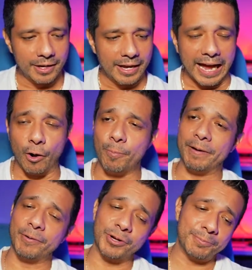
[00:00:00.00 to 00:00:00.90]
I hope
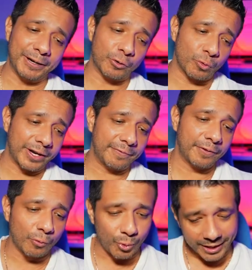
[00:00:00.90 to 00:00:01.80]
everyone's been green for
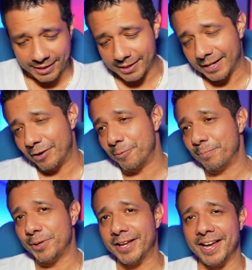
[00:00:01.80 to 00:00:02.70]
the week. I
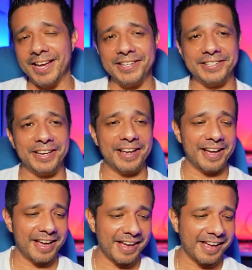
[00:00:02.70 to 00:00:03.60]
hope you guys
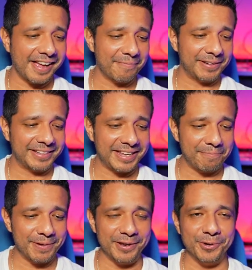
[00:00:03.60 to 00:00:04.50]
have been
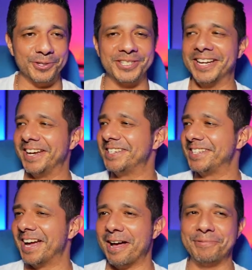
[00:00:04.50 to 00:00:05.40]
keeping those tight
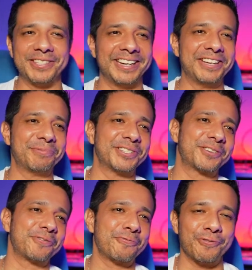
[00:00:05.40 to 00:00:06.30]
stops. Today's was
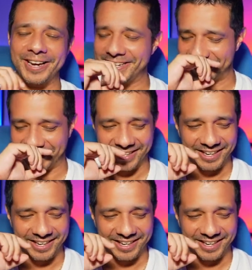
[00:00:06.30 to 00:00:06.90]
crazy.